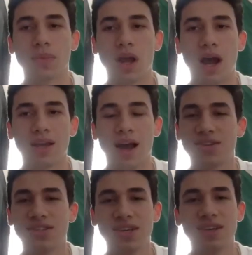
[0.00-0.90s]

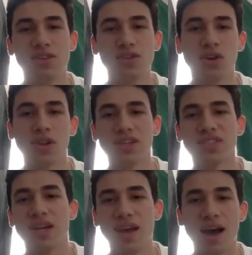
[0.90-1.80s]
I see you're
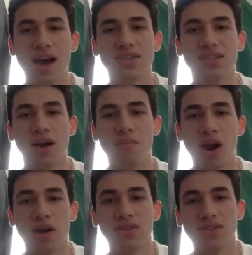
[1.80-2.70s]
listed as
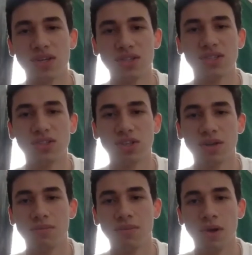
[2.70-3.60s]
American
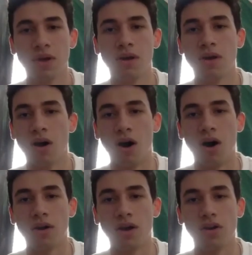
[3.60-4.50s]
citizenship
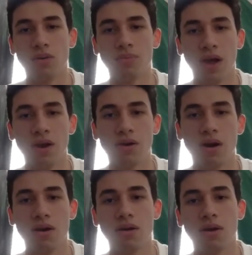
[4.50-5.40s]
on your player
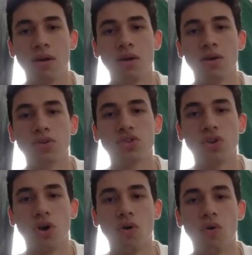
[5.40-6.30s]
card.
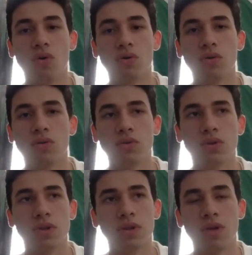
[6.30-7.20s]
So
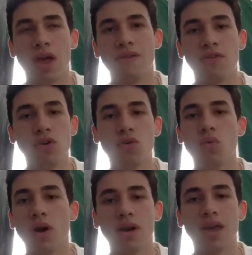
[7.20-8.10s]
if you
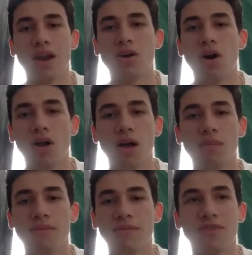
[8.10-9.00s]
were to get a call
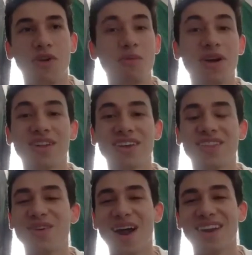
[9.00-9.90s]
up from Italy
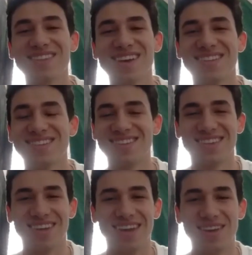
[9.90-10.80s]
and the United States,
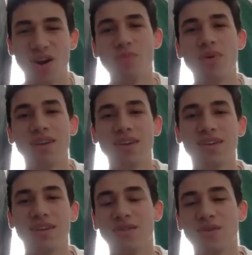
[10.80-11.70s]
in your
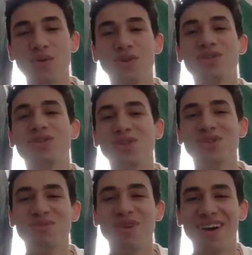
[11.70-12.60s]
opinion, who would you
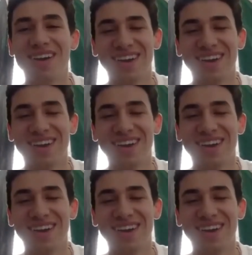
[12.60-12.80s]
choose and why?